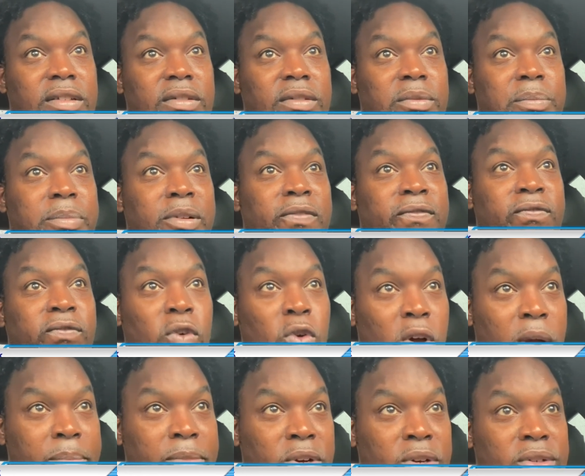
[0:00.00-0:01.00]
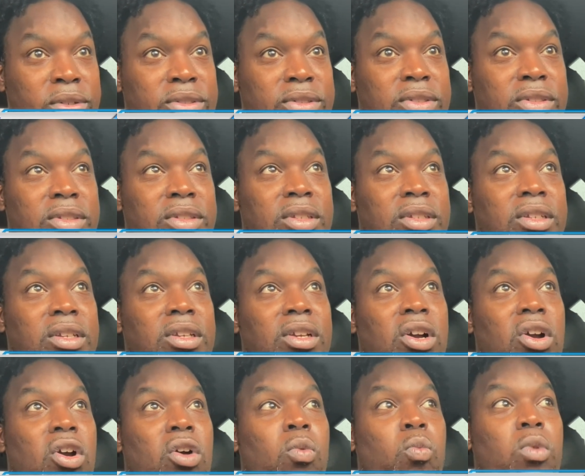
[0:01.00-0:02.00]
Performers
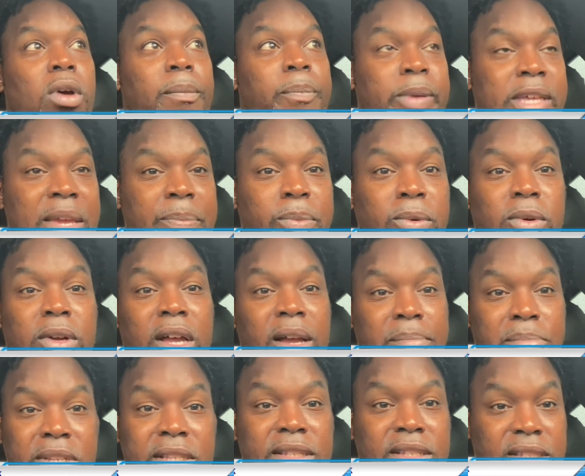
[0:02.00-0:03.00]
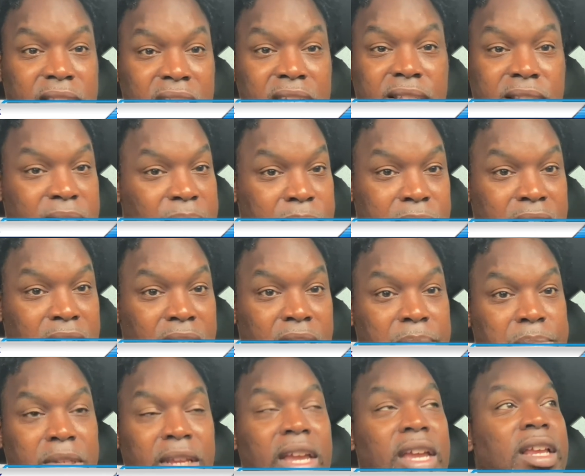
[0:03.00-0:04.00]
are what people come to see
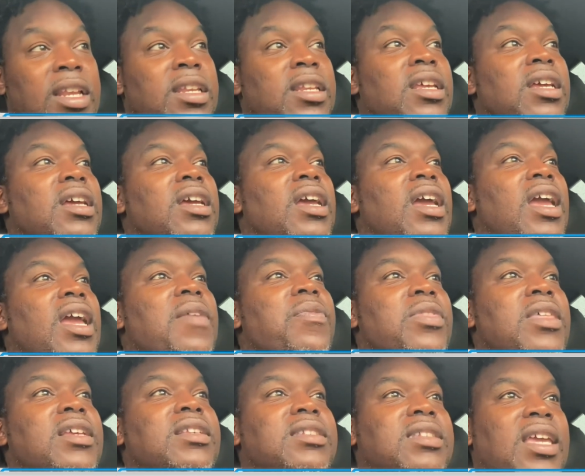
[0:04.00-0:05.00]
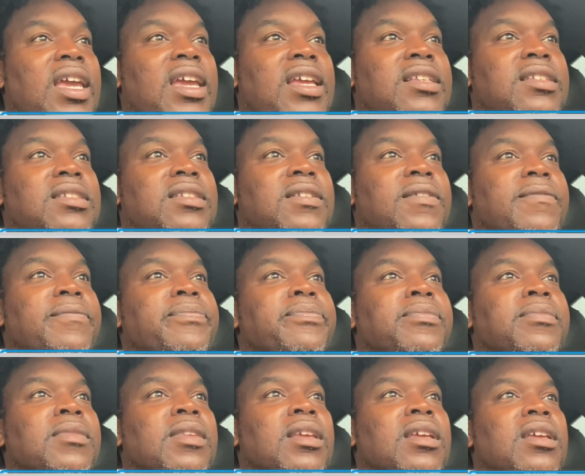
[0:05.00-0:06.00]
sometimes. And in this case,
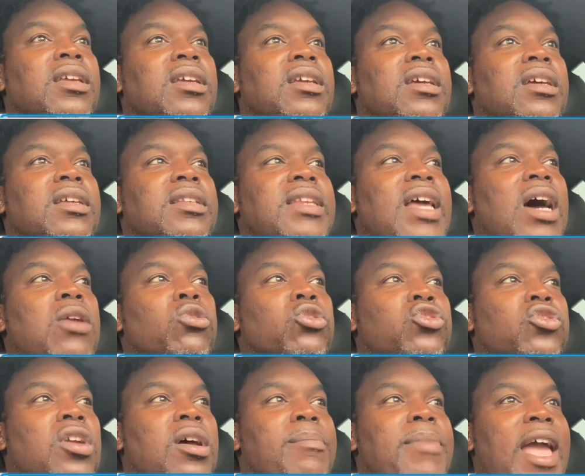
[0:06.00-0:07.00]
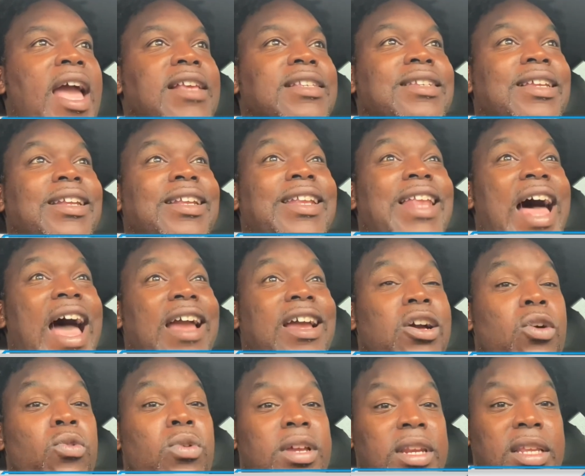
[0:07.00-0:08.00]
Donald Trump has a lot
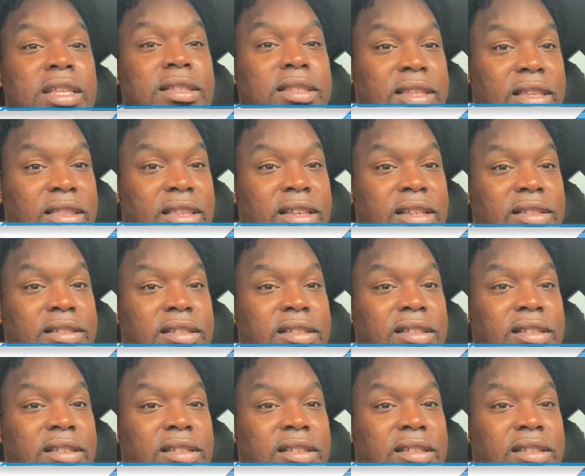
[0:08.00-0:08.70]
going into this.